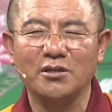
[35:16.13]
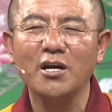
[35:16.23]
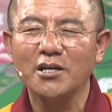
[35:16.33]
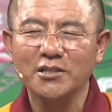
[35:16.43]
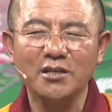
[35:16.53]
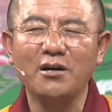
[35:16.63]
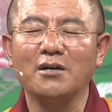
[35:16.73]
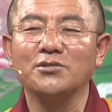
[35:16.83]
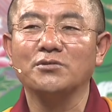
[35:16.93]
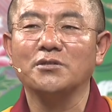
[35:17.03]
None of
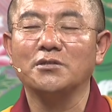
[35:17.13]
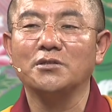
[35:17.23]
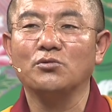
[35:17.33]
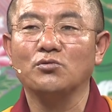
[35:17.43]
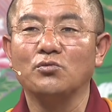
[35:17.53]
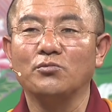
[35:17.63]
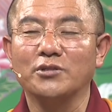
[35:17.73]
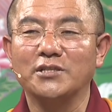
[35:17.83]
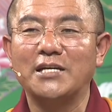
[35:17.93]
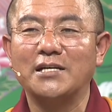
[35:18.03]
these wishes can
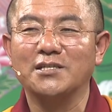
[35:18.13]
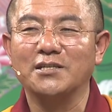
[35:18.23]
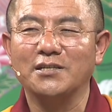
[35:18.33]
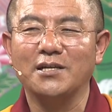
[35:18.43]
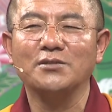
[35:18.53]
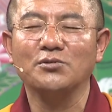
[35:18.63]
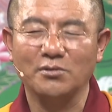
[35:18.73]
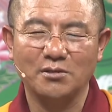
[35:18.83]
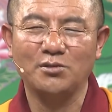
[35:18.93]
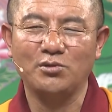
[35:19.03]
be fulfilled
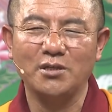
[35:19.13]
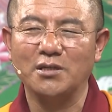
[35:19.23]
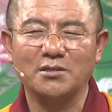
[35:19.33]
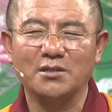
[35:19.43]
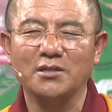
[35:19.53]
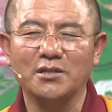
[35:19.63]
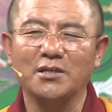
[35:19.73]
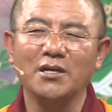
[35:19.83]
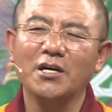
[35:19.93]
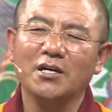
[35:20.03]
by the power of Tara.